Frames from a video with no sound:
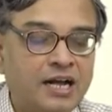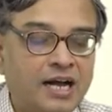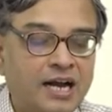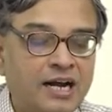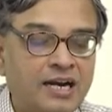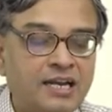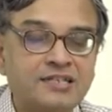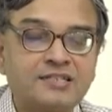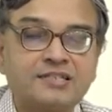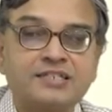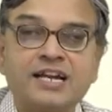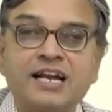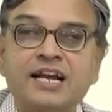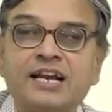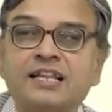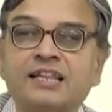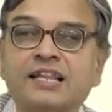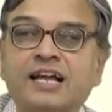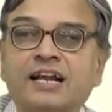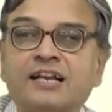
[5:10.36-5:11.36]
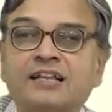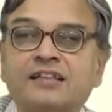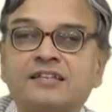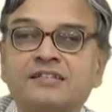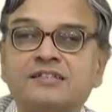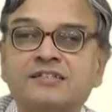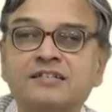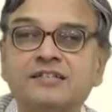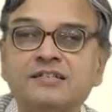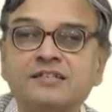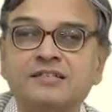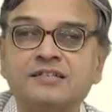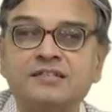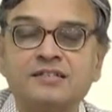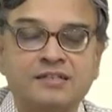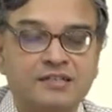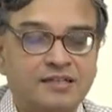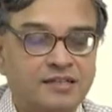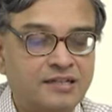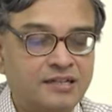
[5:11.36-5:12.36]
understand that this is
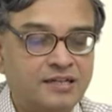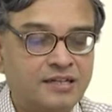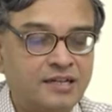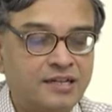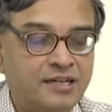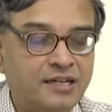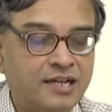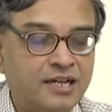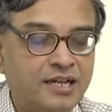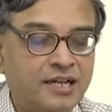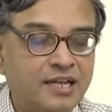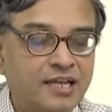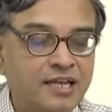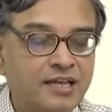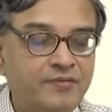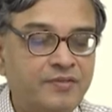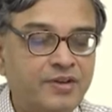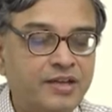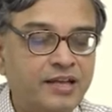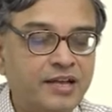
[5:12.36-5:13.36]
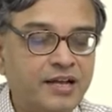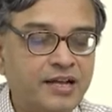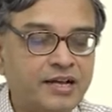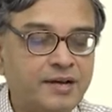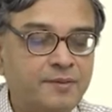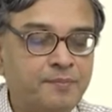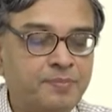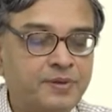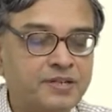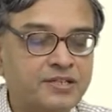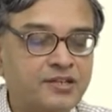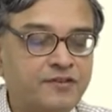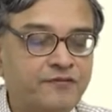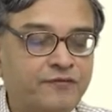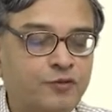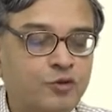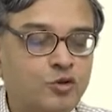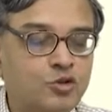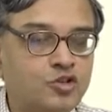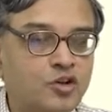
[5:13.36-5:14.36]
giving a compressive
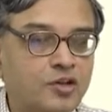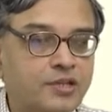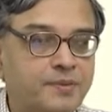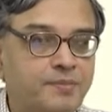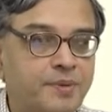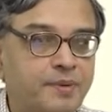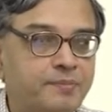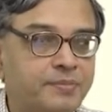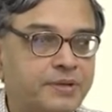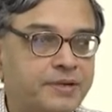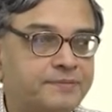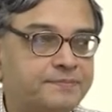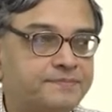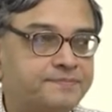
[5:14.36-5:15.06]
force on the membrane.